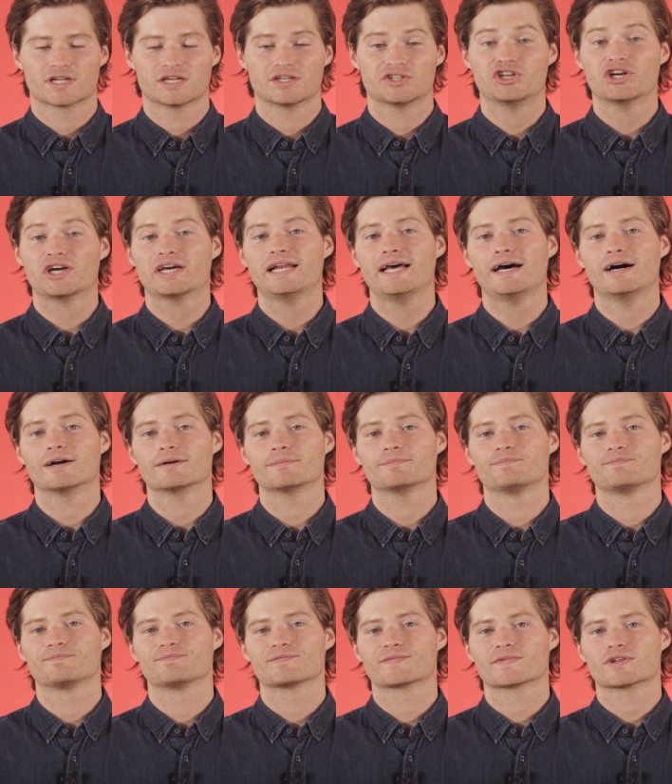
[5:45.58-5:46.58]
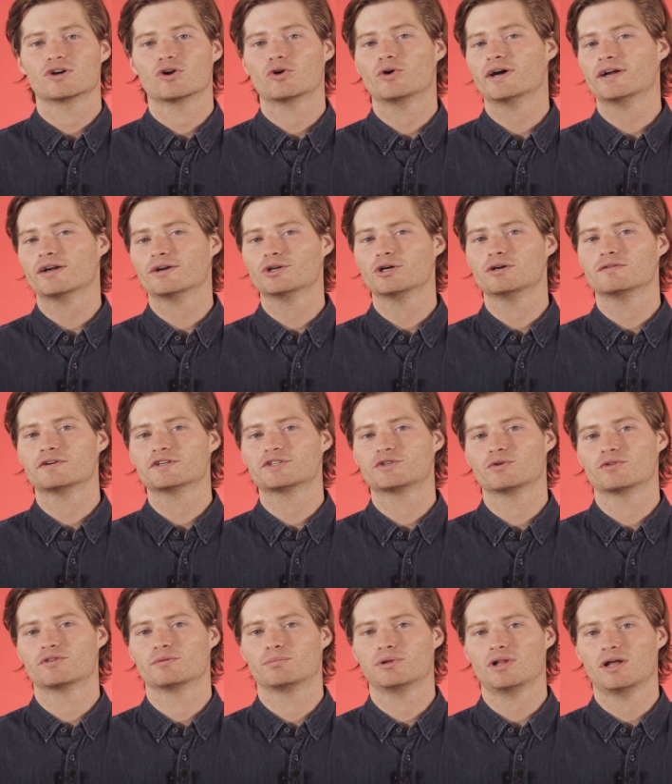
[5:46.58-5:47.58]
Check it out, or head on over
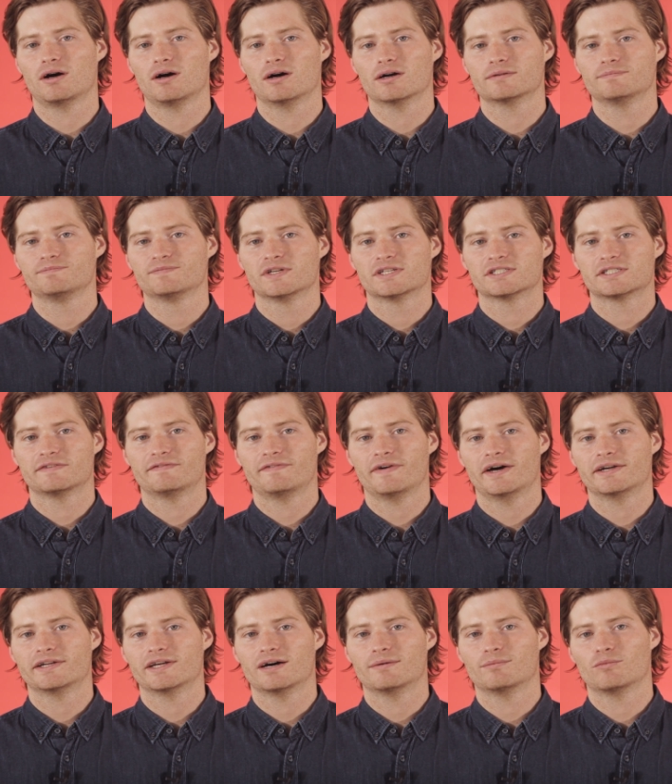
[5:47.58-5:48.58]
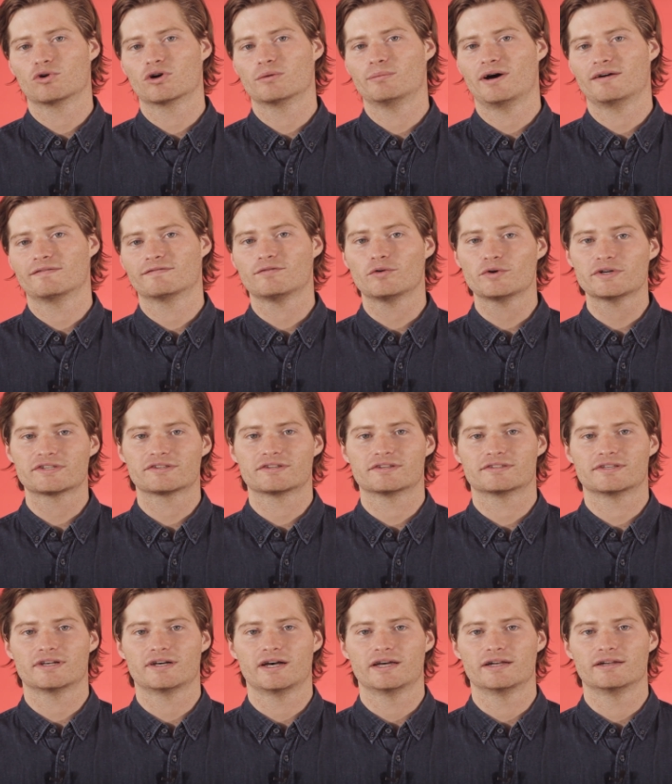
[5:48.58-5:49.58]
to the blog to find out more about voice
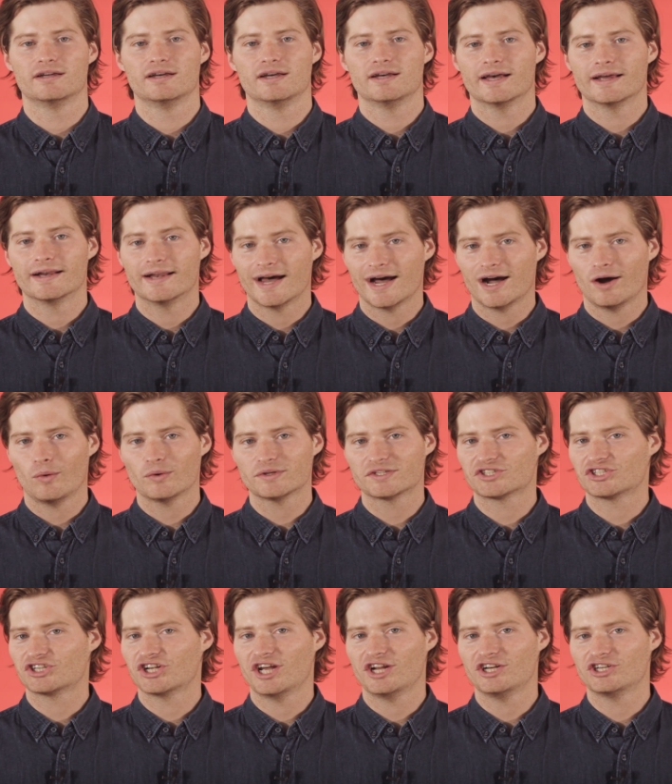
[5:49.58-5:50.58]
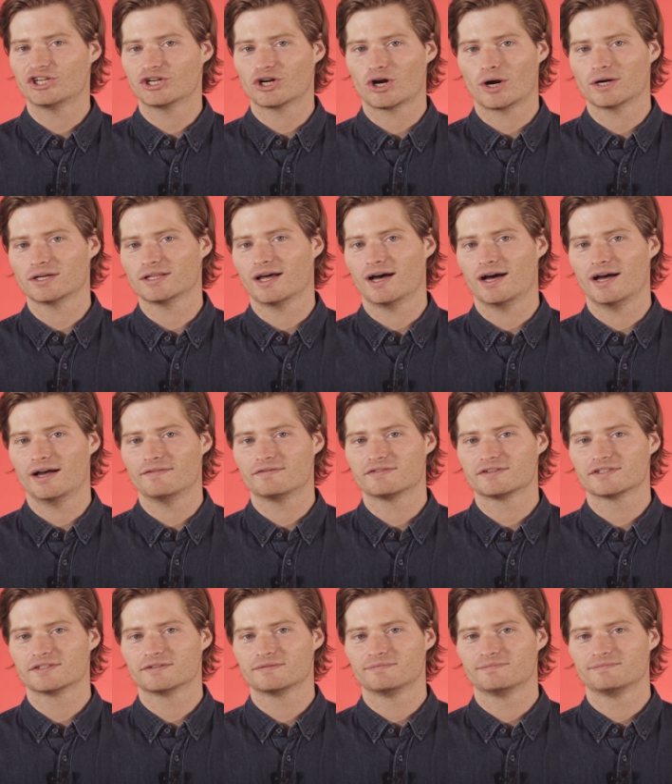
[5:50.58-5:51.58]
design and how it's changing our
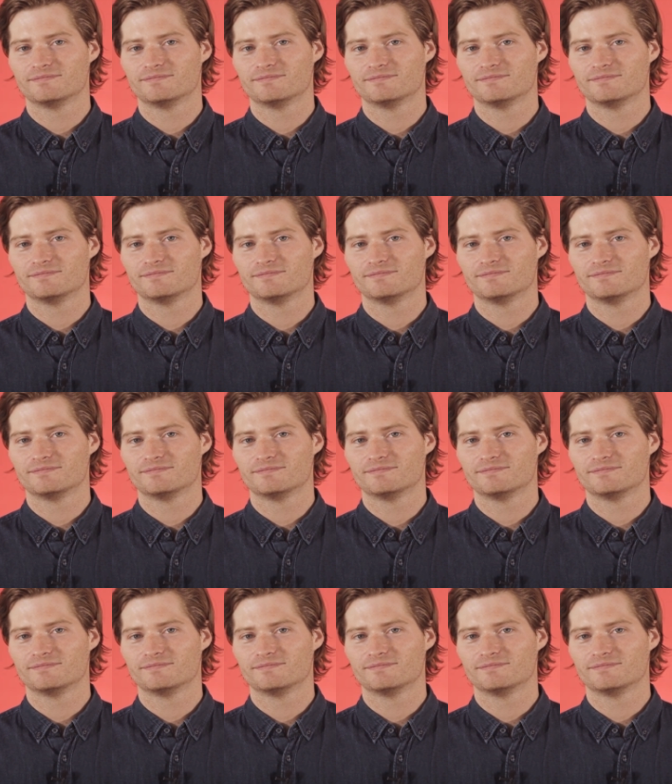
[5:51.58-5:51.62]
lives.